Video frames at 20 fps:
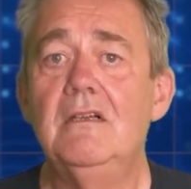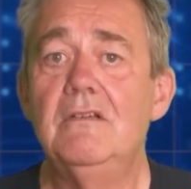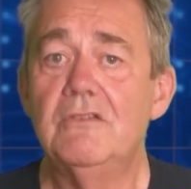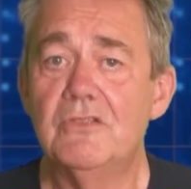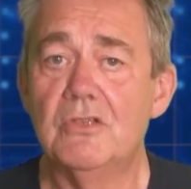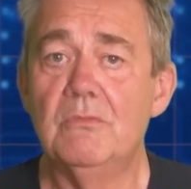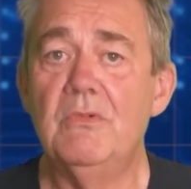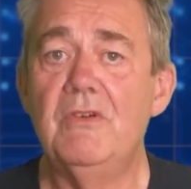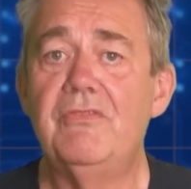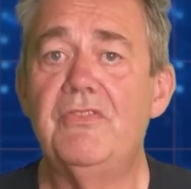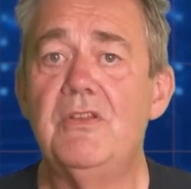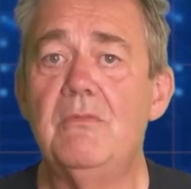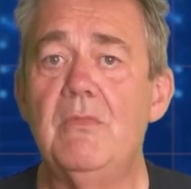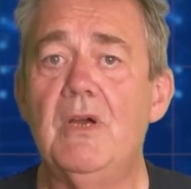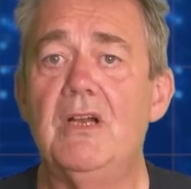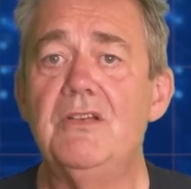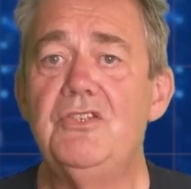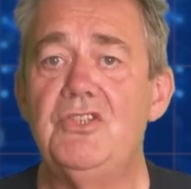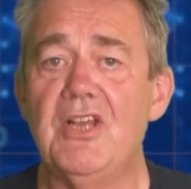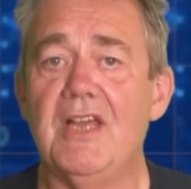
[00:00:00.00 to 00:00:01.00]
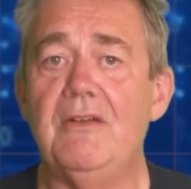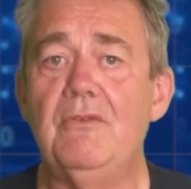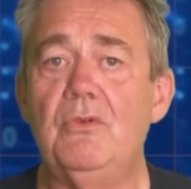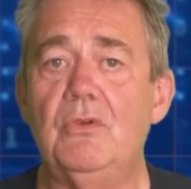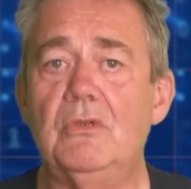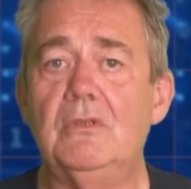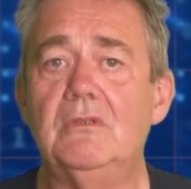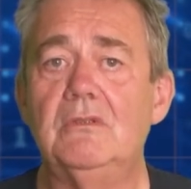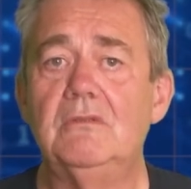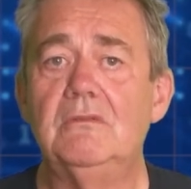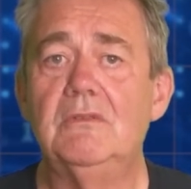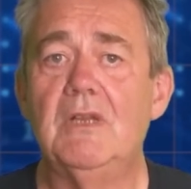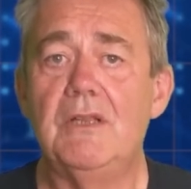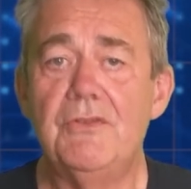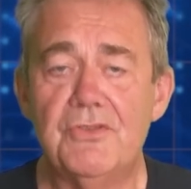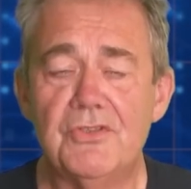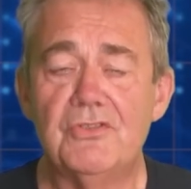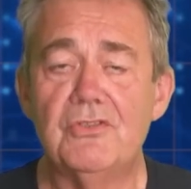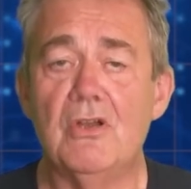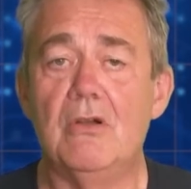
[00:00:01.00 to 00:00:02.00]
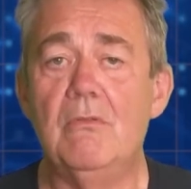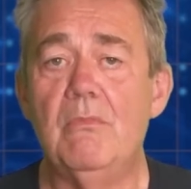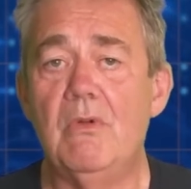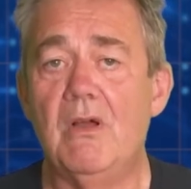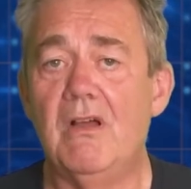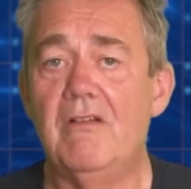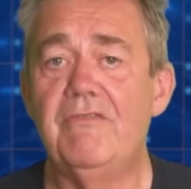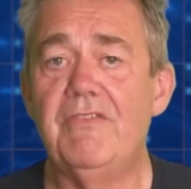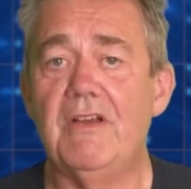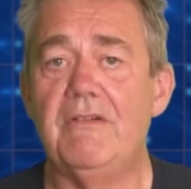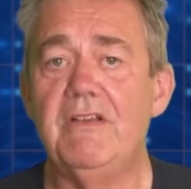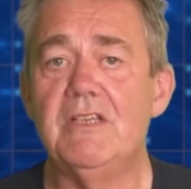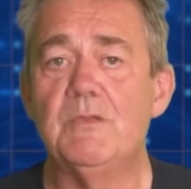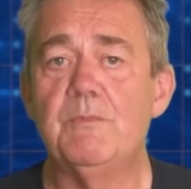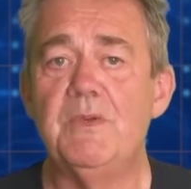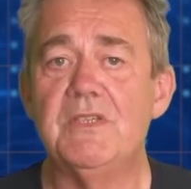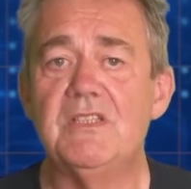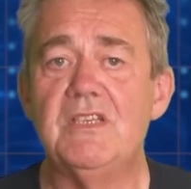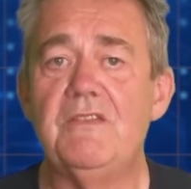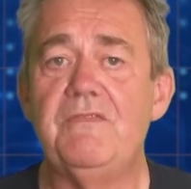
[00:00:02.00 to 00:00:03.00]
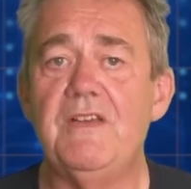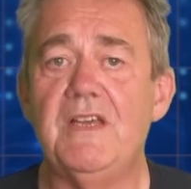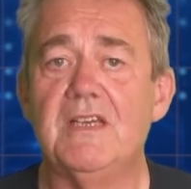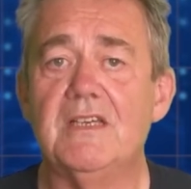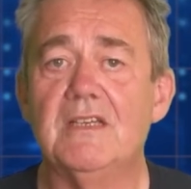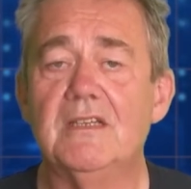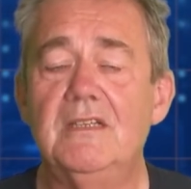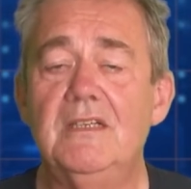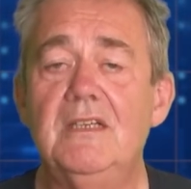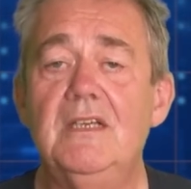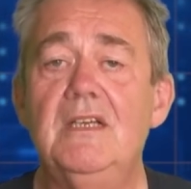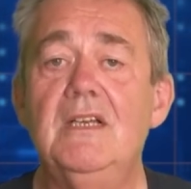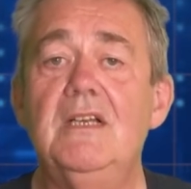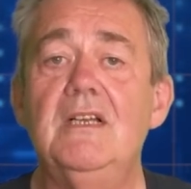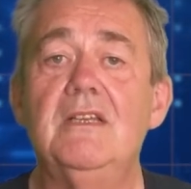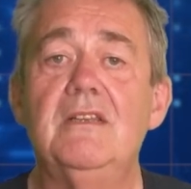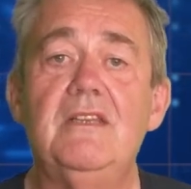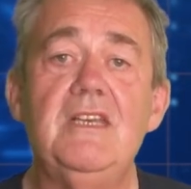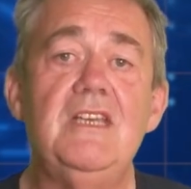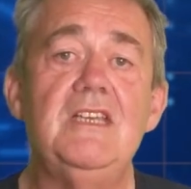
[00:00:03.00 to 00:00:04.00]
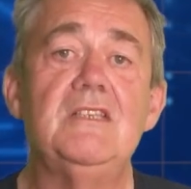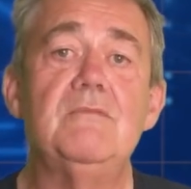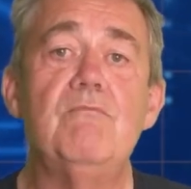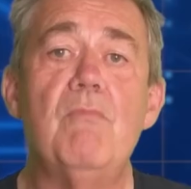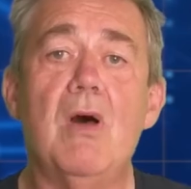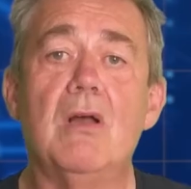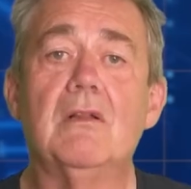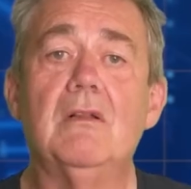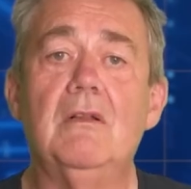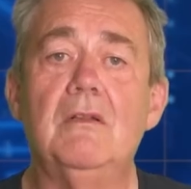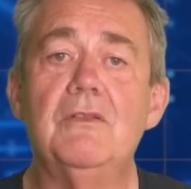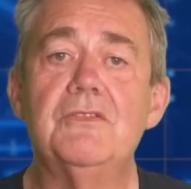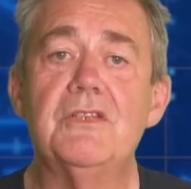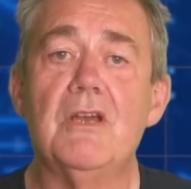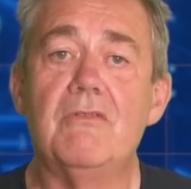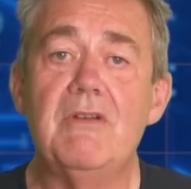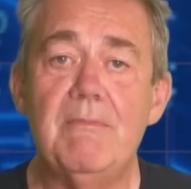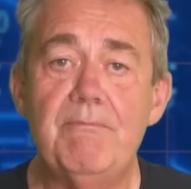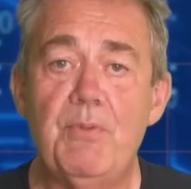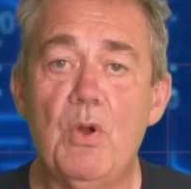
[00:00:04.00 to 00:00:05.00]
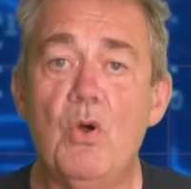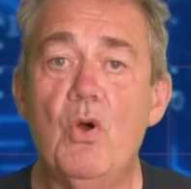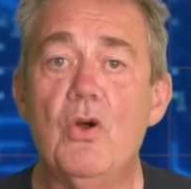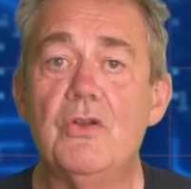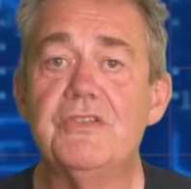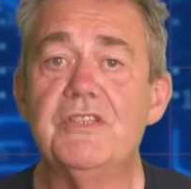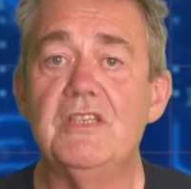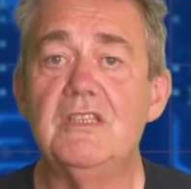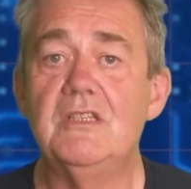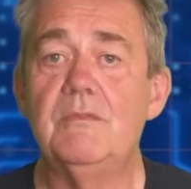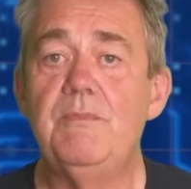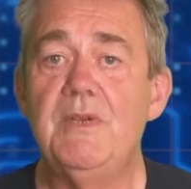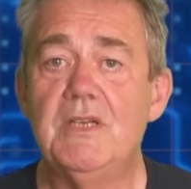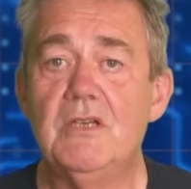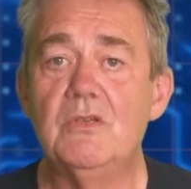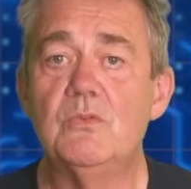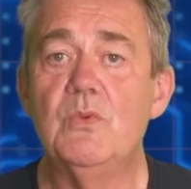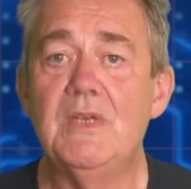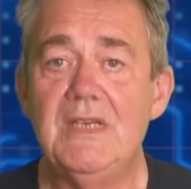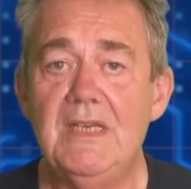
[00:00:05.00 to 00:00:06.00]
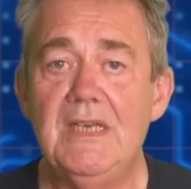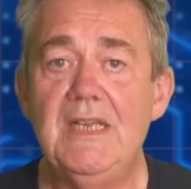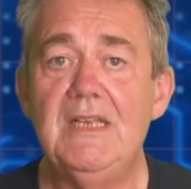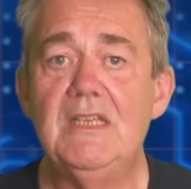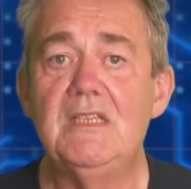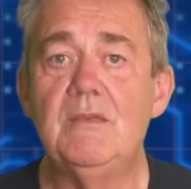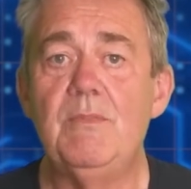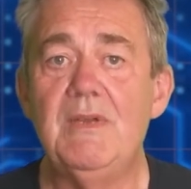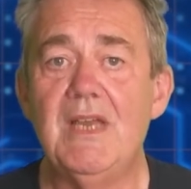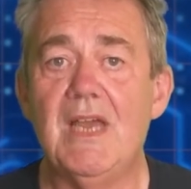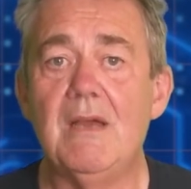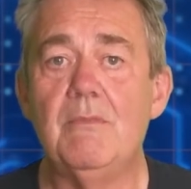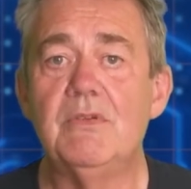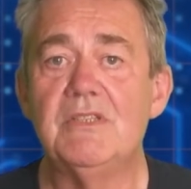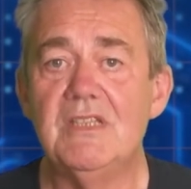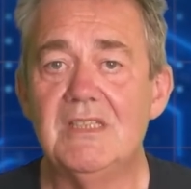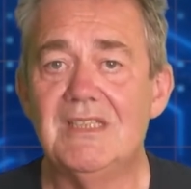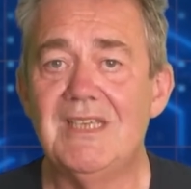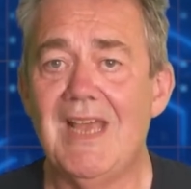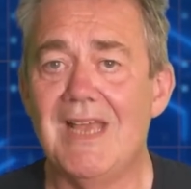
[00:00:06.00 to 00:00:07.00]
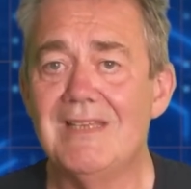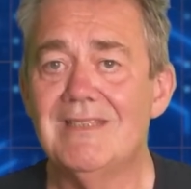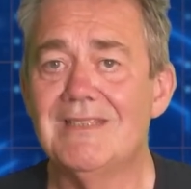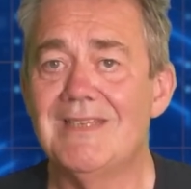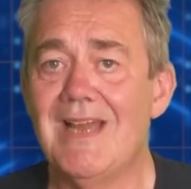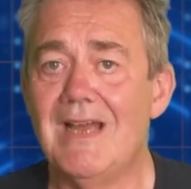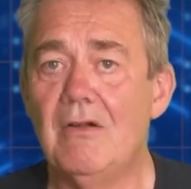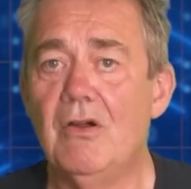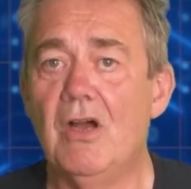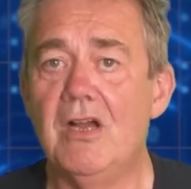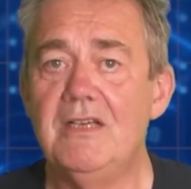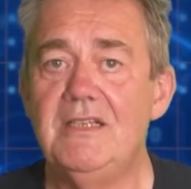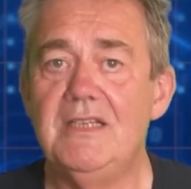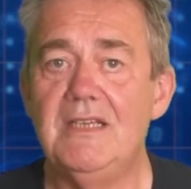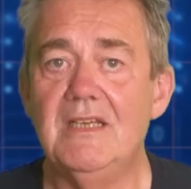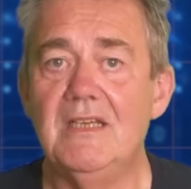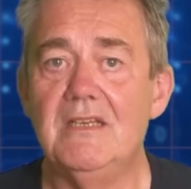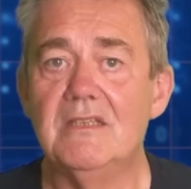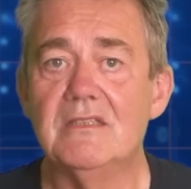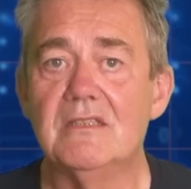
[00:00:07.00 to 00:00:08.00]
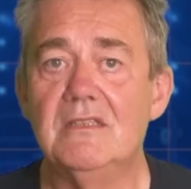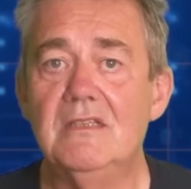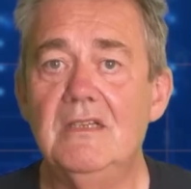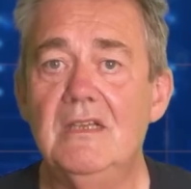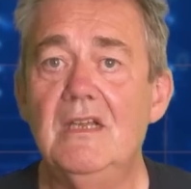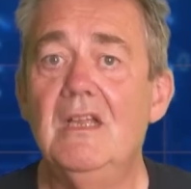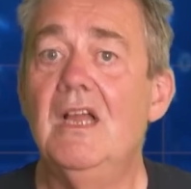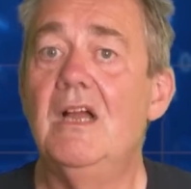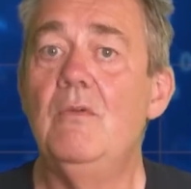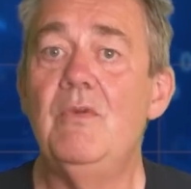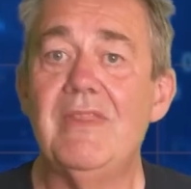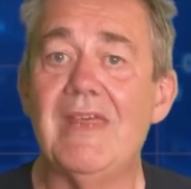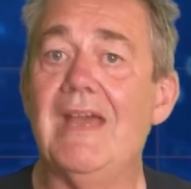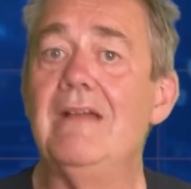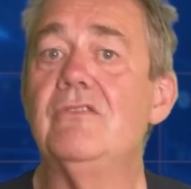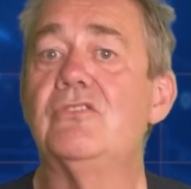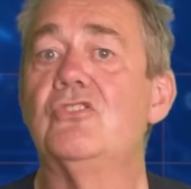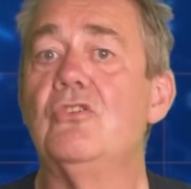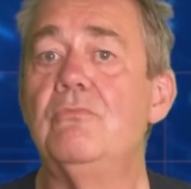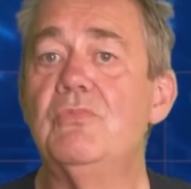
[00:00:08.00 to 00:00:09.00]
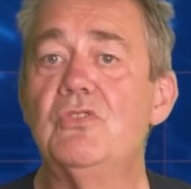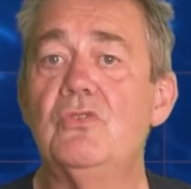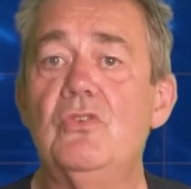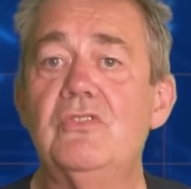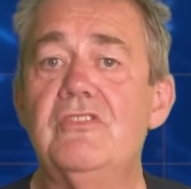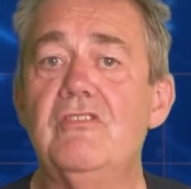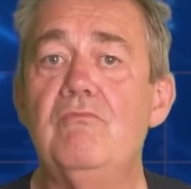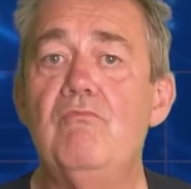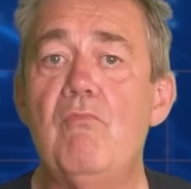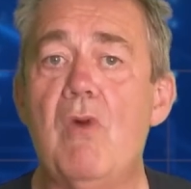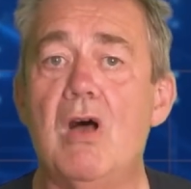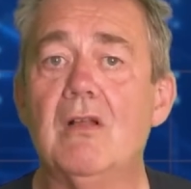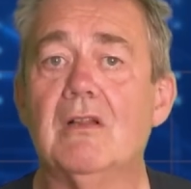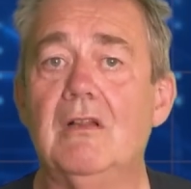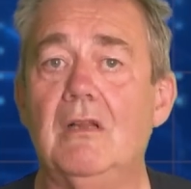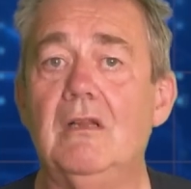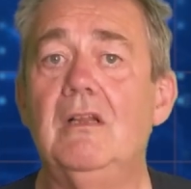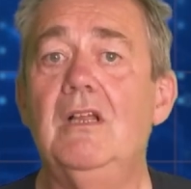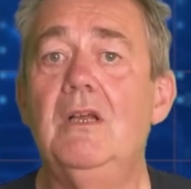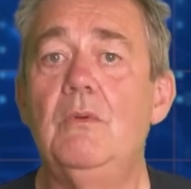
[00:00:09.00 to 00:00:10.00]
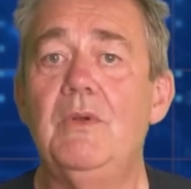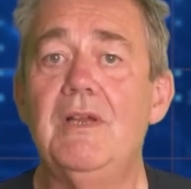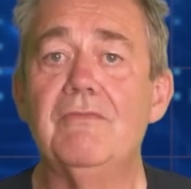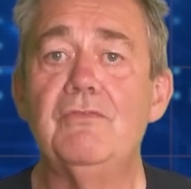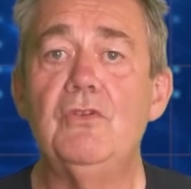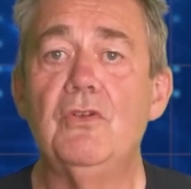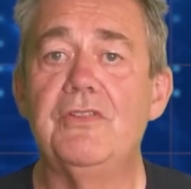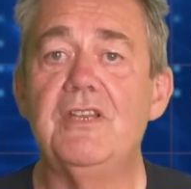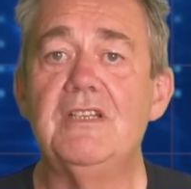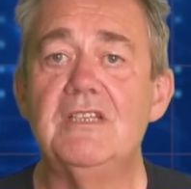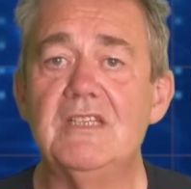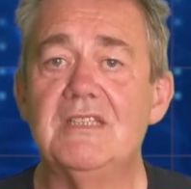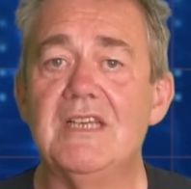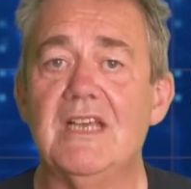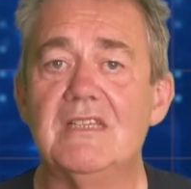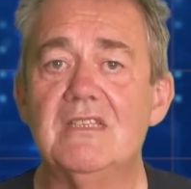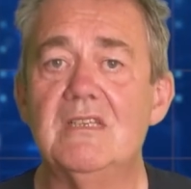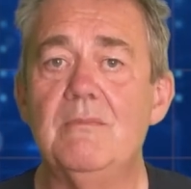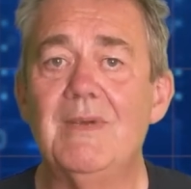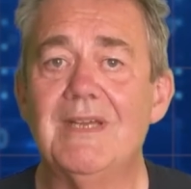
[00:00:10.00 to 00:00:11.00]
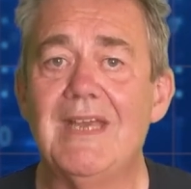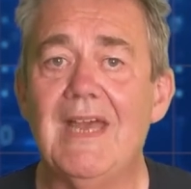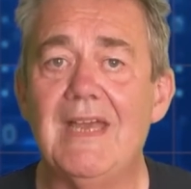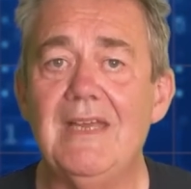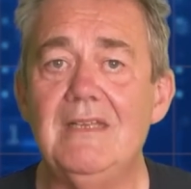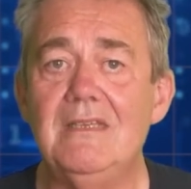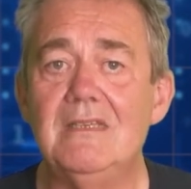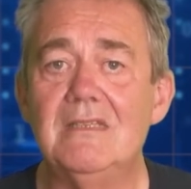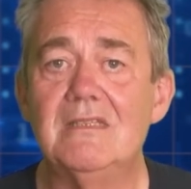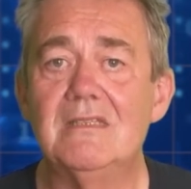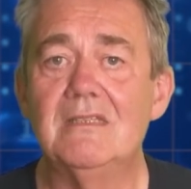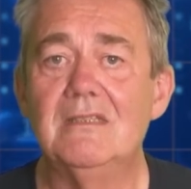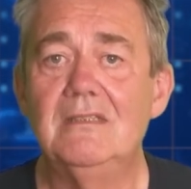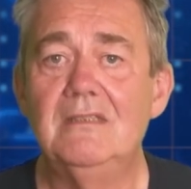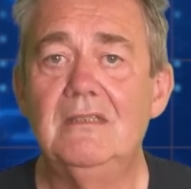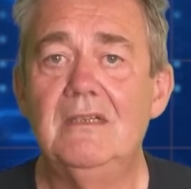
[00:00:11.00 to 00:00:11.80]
Some of them are general and some are very specific. These models are important because we need to be able to test our ideas. And without some sort of model, we have nothing to test them against.